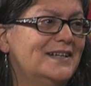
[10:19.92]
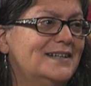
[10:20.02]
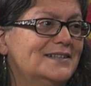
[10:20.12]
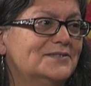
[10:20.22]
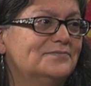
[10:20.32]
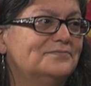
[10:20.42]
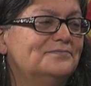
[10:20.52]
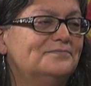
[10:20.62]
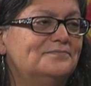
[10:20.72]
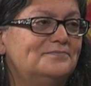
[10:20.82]
Right,
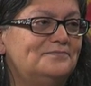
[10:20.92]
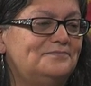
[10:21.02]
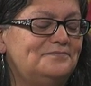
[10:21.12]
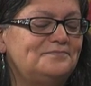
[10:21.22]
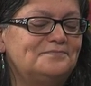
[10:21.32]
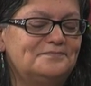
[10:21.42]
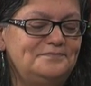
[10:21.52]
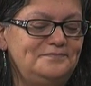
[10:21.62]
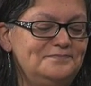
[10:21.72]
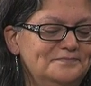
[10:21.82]
that's true.
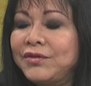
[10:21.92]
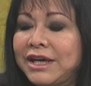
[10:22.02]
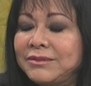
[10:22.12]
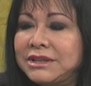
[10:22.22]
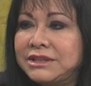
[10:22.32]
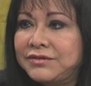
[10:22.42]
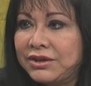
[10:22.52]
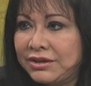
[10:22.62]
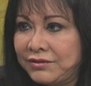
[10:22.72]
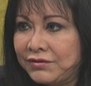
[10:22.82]
Now, your family is
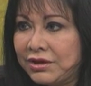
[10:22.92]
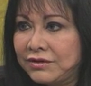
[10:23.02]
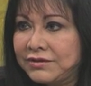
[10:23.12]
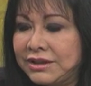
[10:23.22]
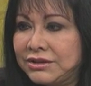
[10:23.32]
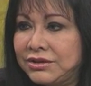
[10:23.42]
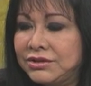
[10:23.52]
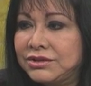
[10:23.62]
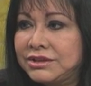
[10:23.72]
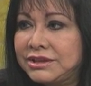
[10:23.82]
very involved. I know
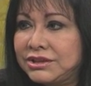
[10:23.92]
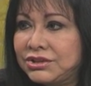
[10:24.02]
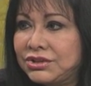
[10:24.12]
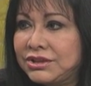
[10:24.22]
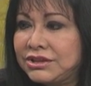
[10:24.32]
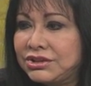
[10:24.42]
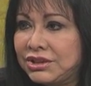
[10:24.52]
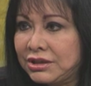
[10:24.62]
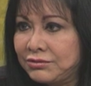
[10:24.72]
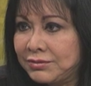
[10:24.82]
your sister is
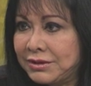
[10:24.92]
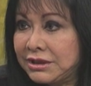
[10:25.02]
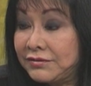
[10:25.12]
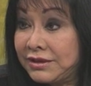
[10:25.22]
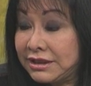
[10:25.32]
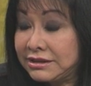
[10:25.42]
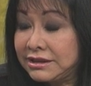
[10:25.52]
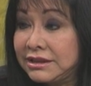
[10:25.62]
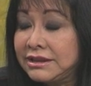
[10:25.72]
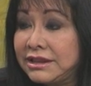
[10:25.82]
chairwoman of the
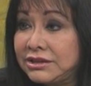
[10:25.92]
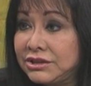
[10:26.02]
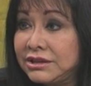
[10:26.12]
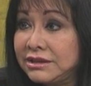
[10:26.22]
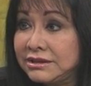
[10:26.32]
Esalen Nation.